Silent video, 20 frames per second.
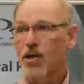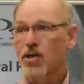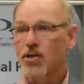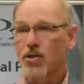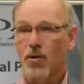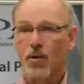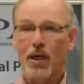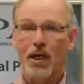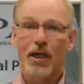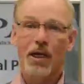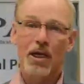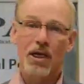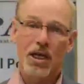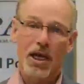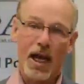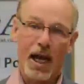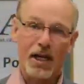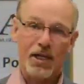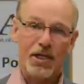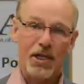so they need
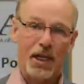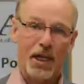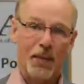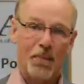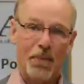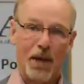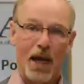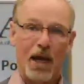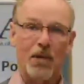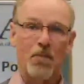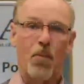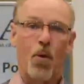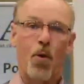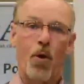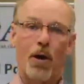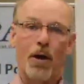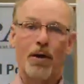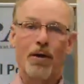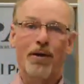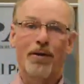to actually get paid
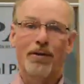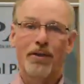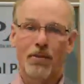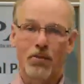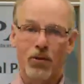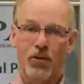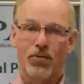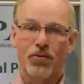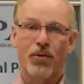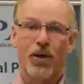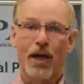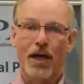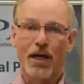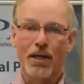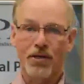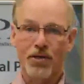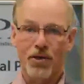more to move grain